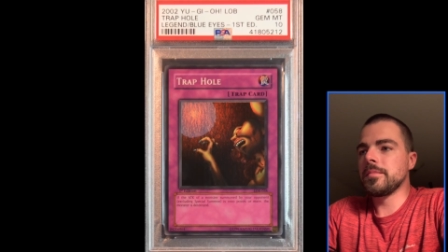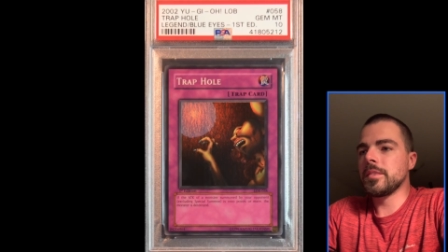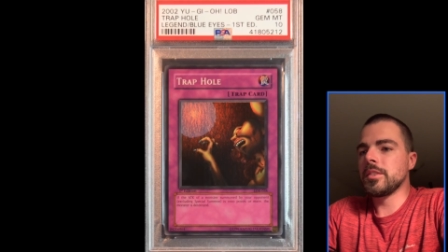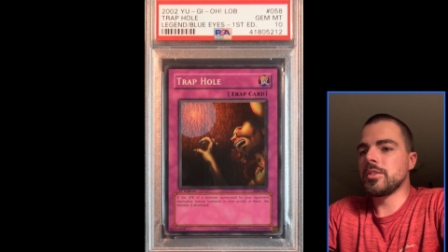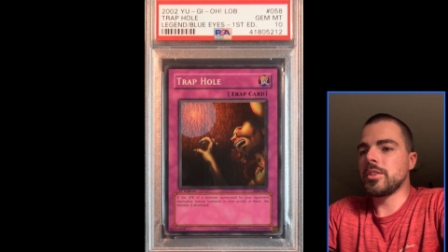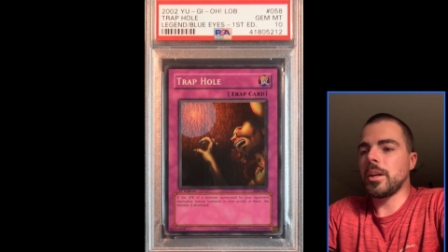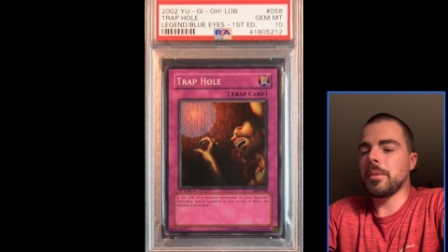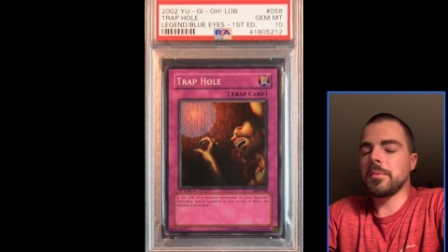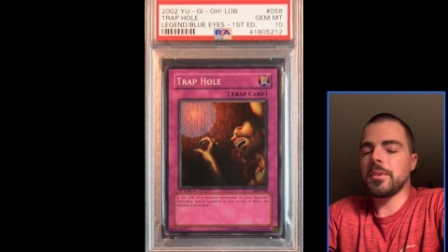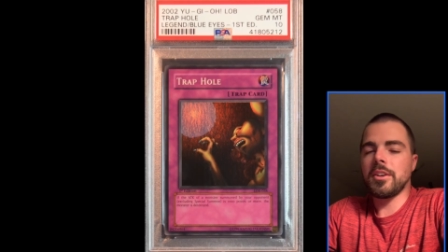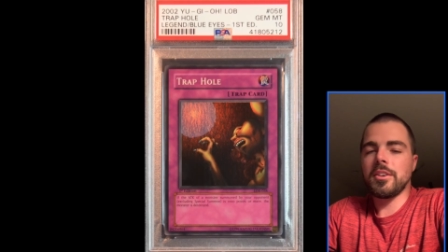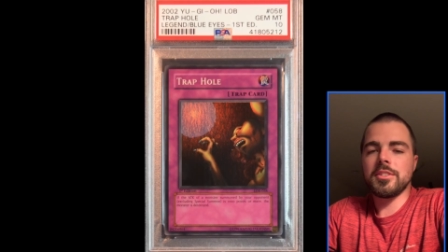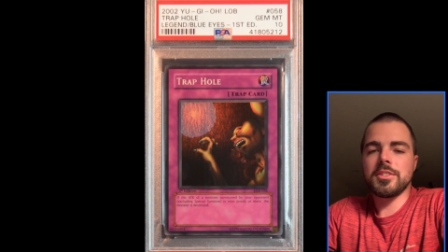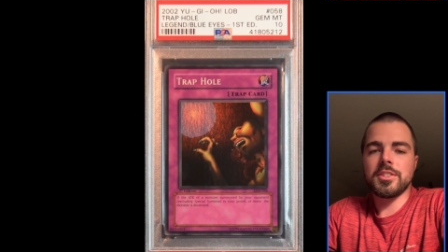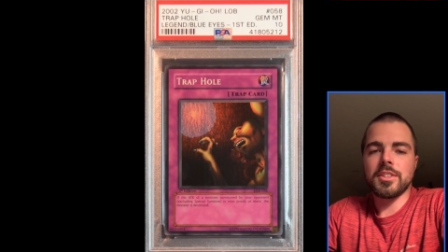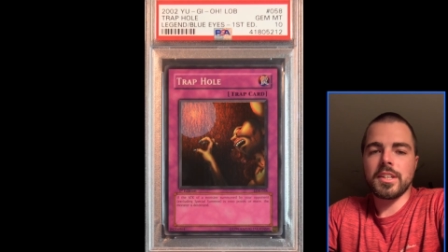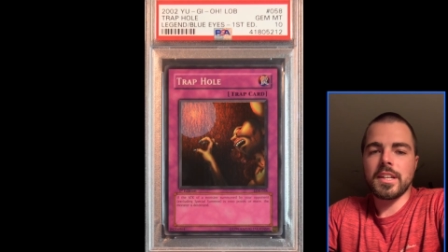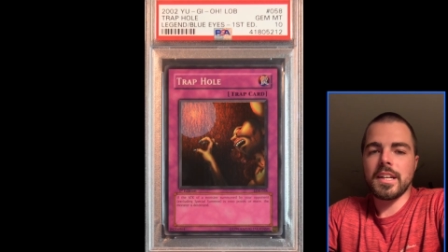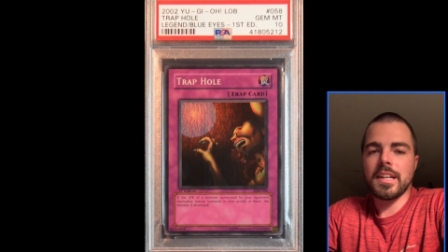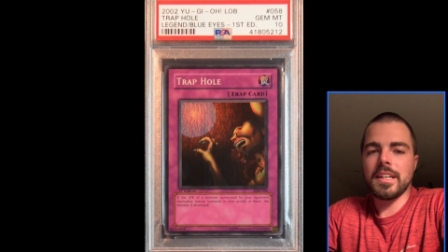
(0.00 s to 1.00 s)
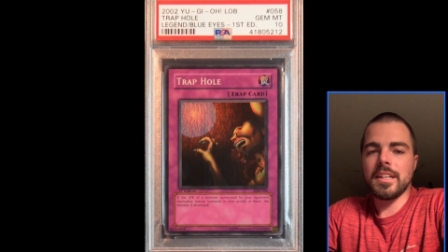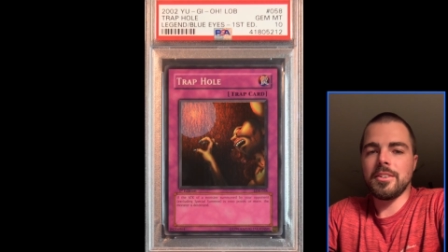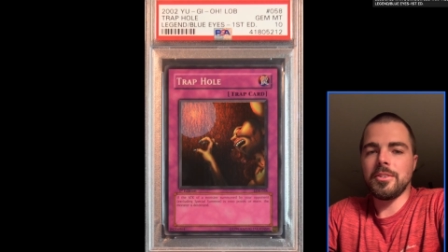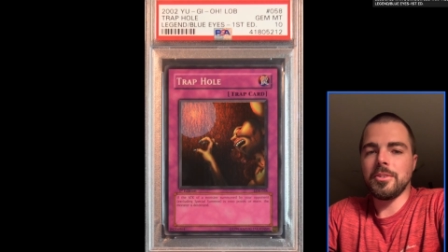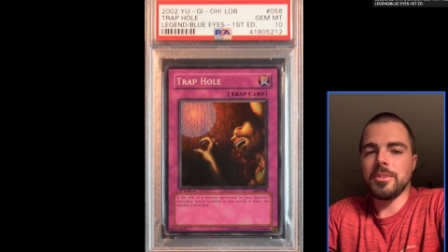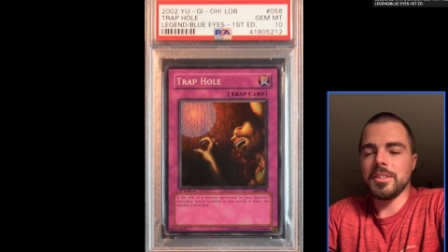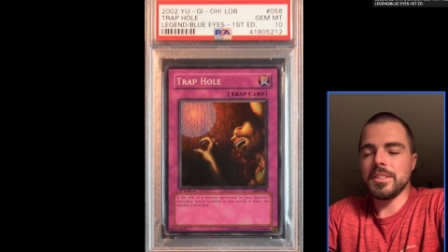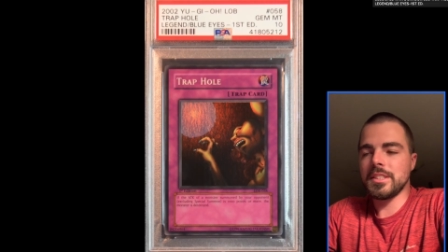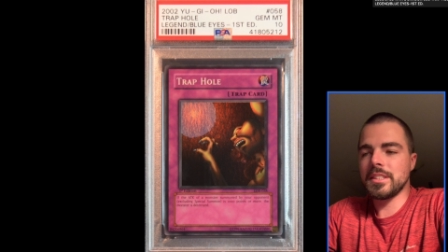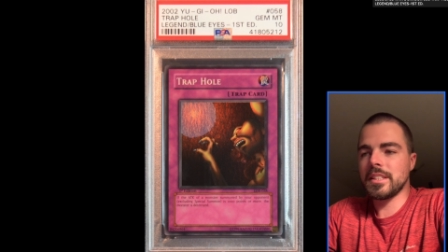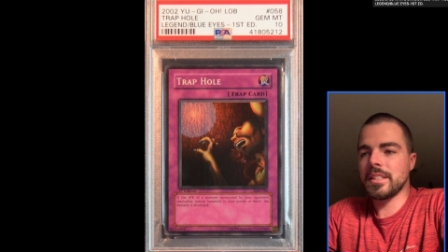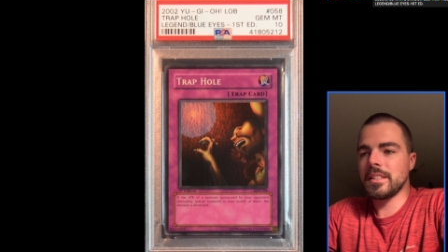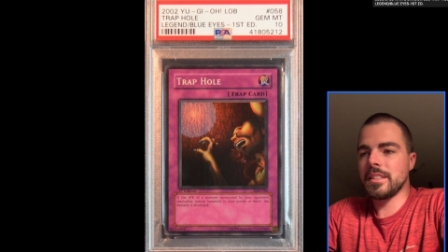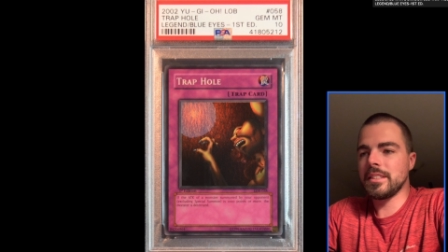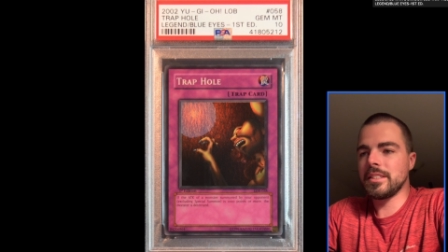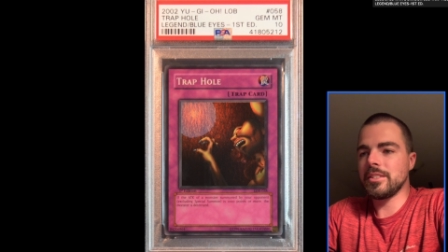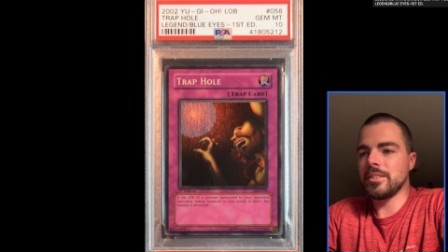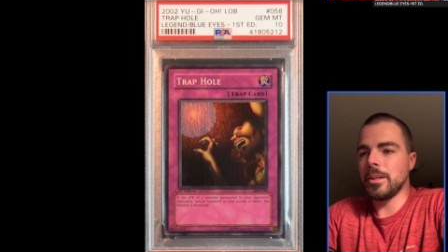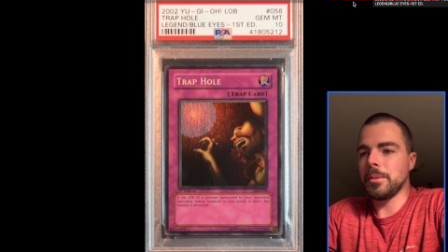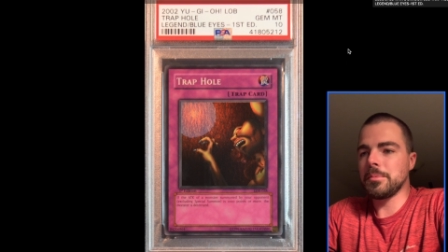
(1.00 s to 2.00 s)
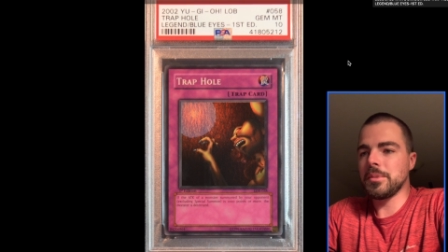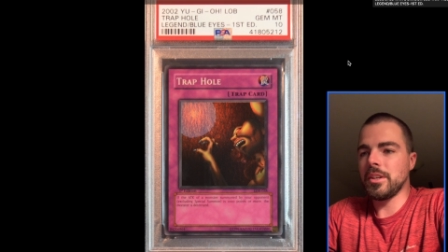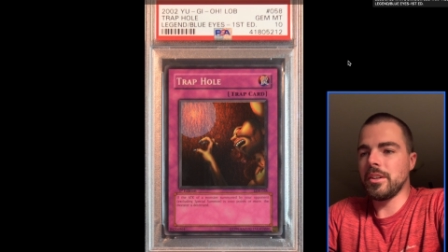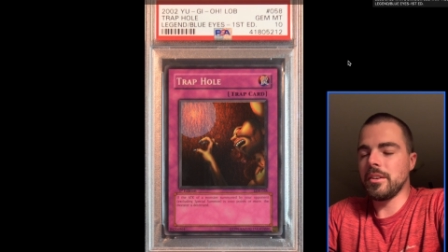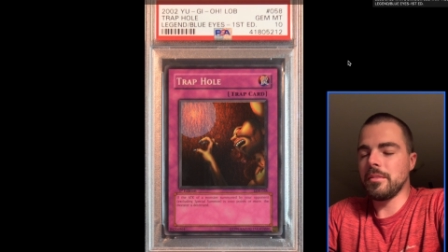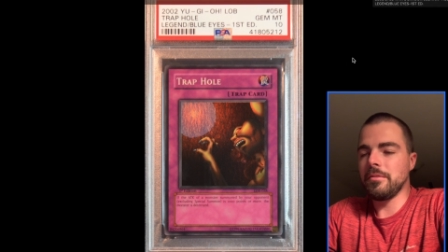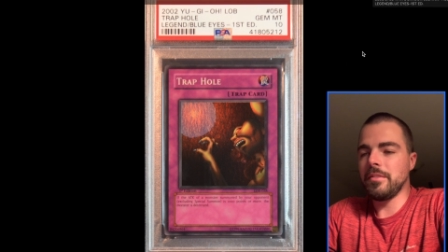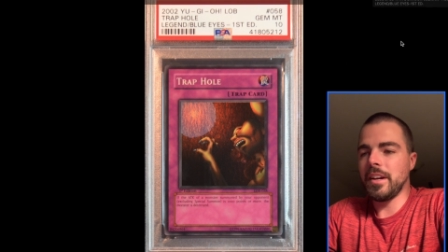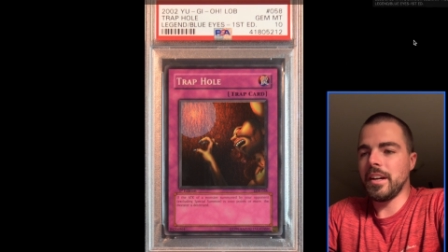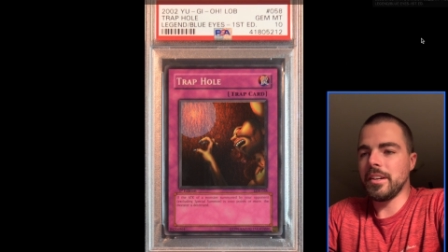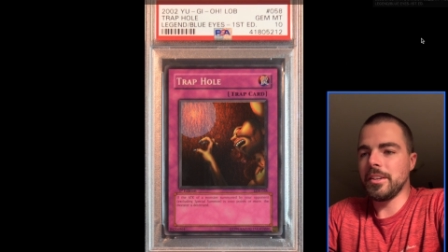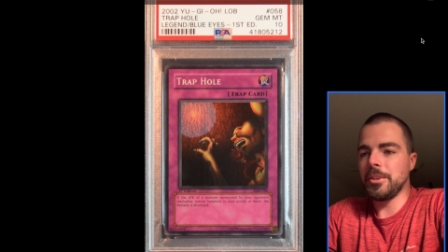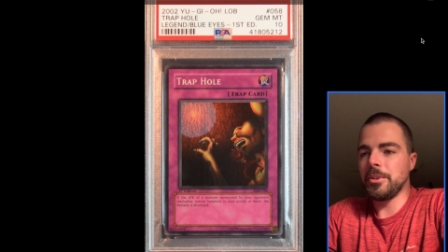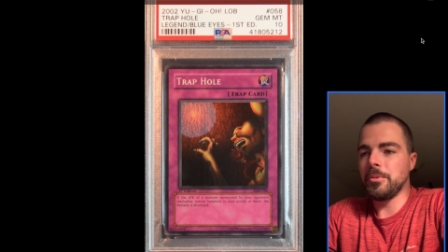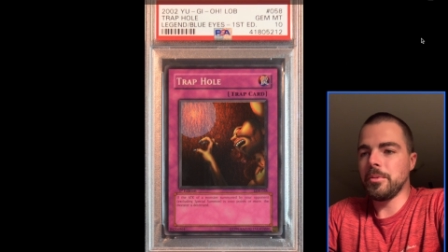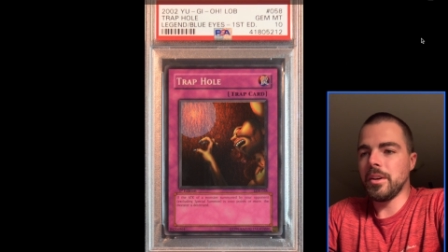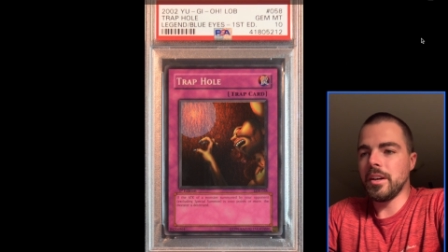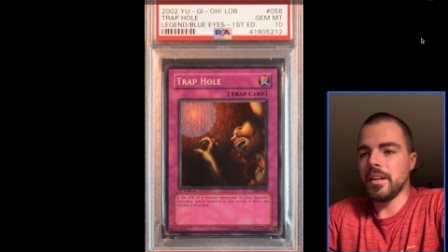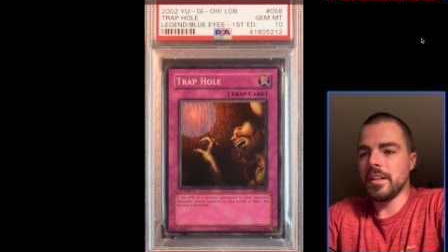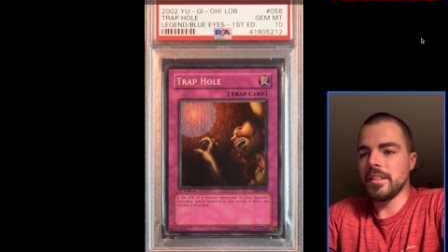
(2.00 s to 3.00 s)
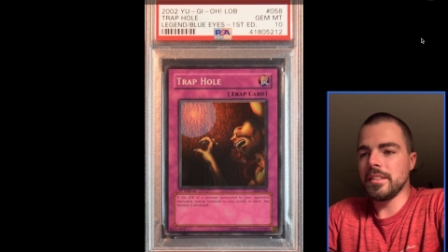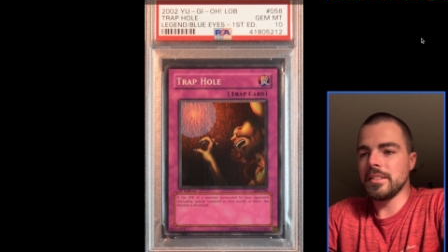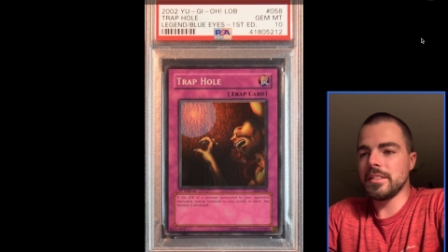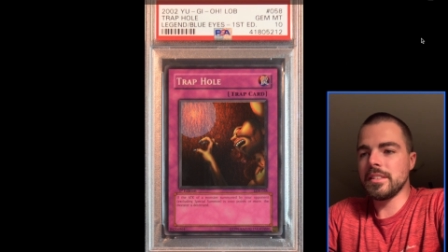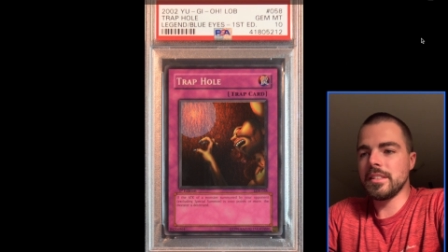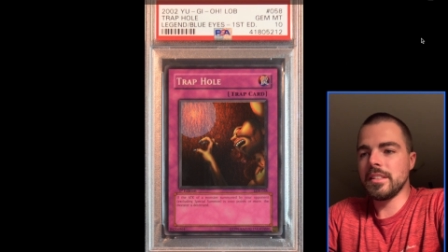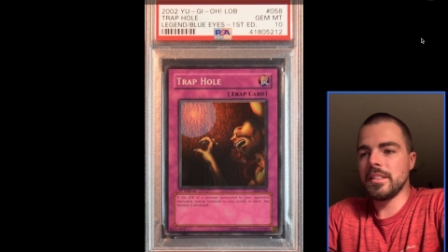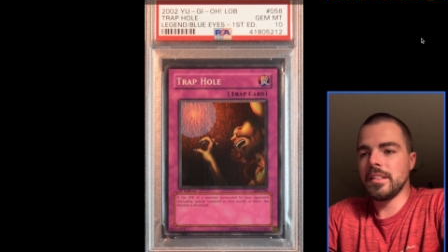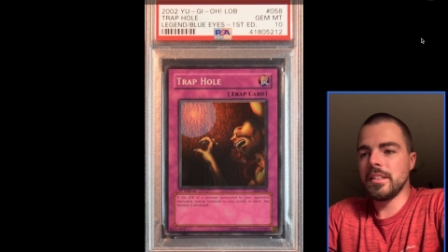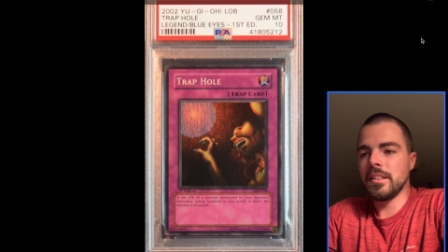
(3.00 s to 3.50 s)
trap cards are kind of always slept on value-wise.